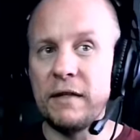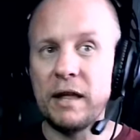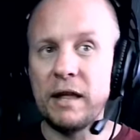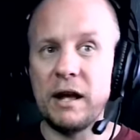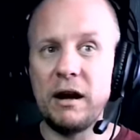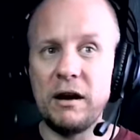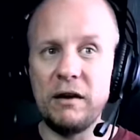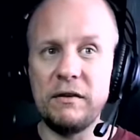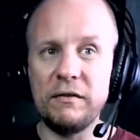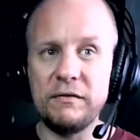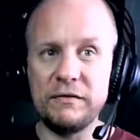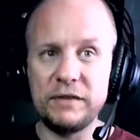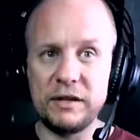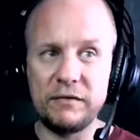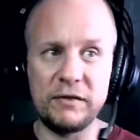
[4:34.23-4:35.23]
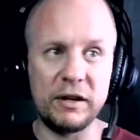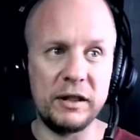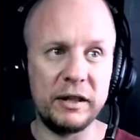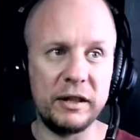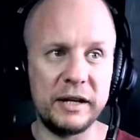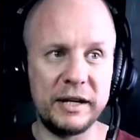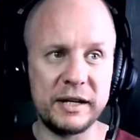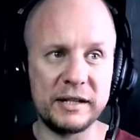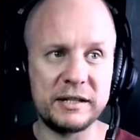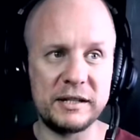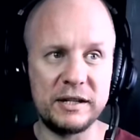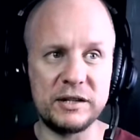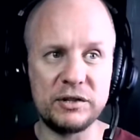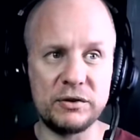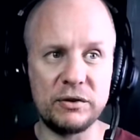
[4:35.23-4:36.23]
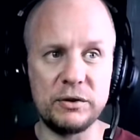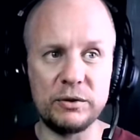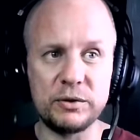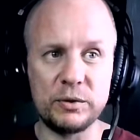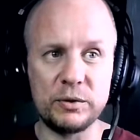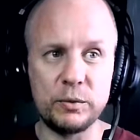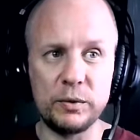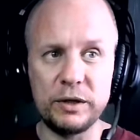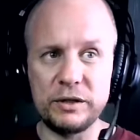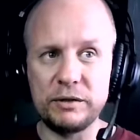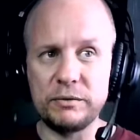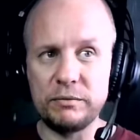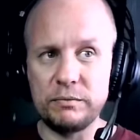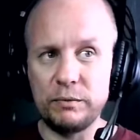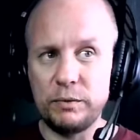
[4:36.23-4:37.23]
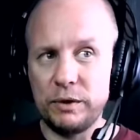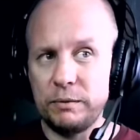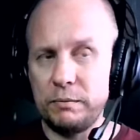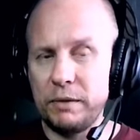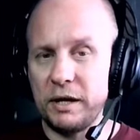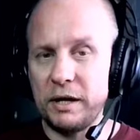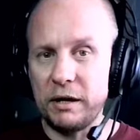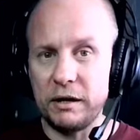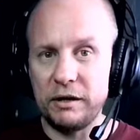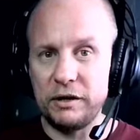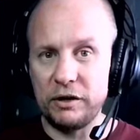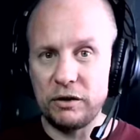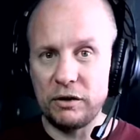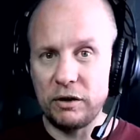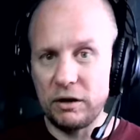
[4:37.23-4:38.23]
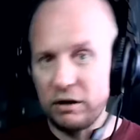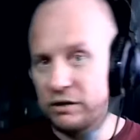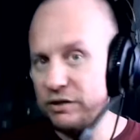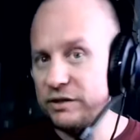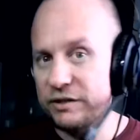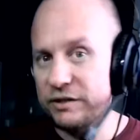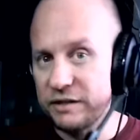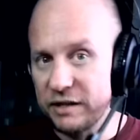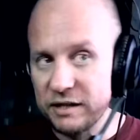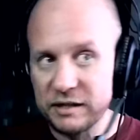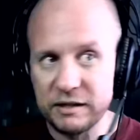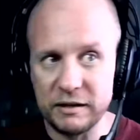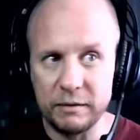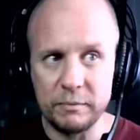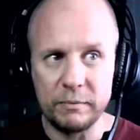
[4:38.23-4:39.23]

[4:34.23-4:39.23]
of different Linux distros, which would be on your Arch system.